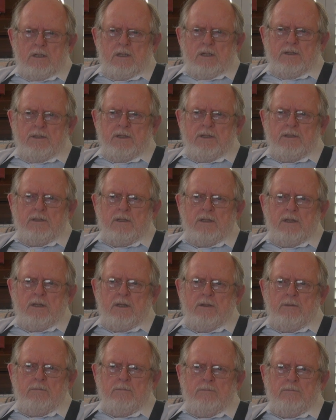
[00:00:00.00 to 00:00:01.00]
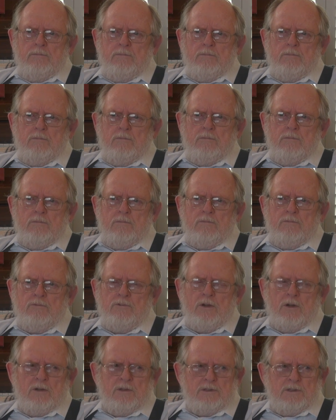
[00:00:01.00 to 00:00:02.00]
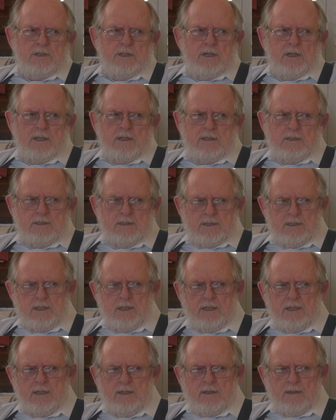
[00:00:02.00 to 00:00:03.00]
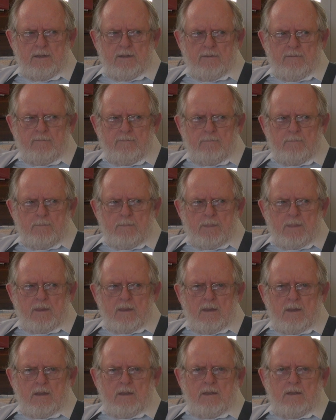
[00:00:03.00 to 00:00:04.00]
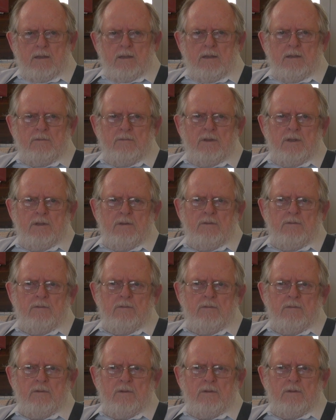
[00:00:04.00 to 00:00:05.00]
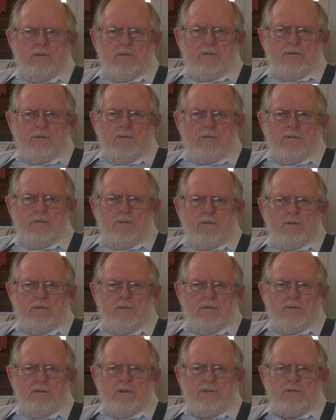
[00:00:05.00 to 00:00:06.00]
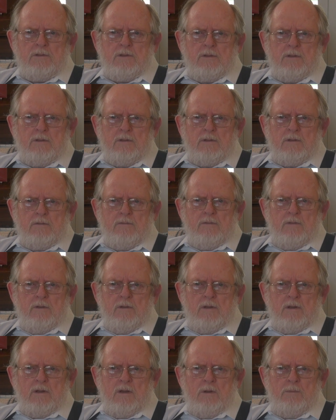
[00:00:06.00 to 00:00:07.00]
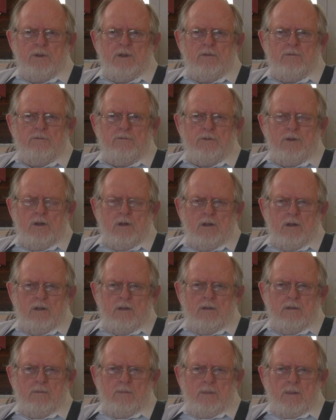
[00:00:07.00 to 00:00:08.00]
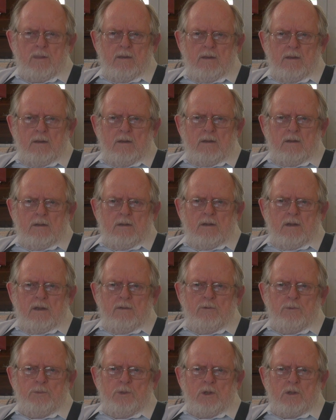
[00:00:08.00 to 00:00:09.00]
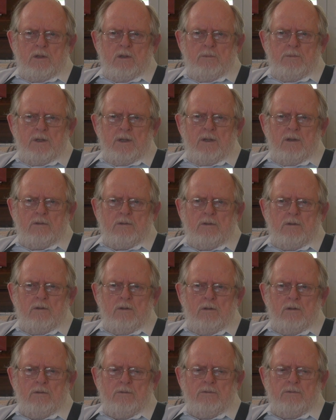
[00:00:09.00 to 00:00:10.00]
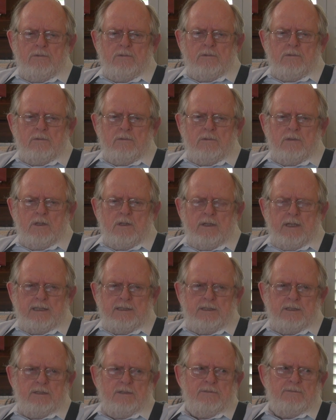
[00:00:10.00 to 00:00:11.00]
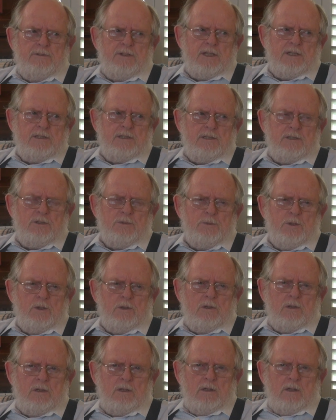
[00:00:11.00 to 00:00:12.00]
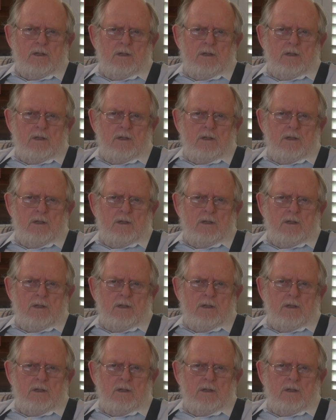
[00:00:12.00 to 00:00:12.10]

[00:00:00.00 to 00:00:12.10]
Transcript: And then came Far as the Eye Can See. And then this coming fall, I have a book coming out called The Legend of Jesse Smoke.